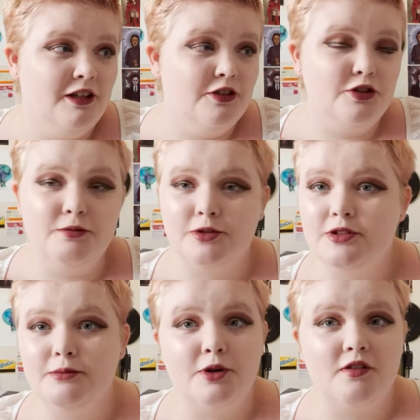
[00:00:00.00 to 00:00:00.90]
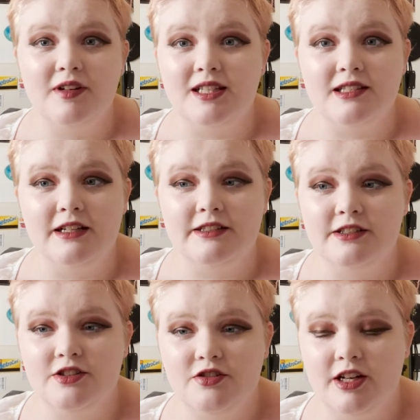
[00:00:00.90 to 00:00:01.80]
do some more research
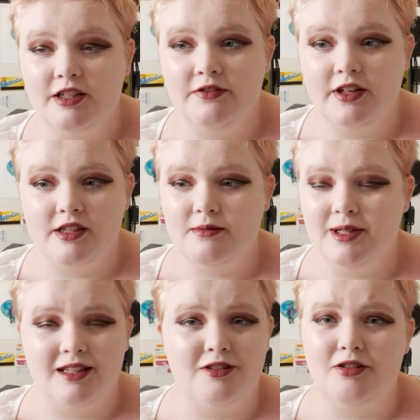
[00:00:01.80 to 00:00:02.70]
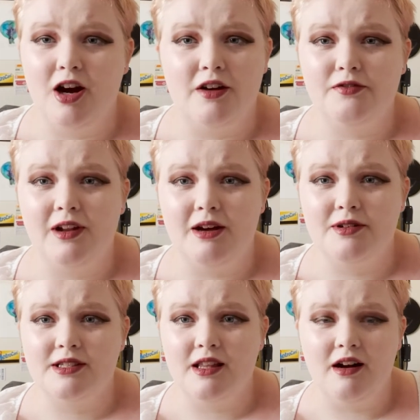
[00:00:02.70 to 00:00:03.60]
into trying to find some little craft flowers that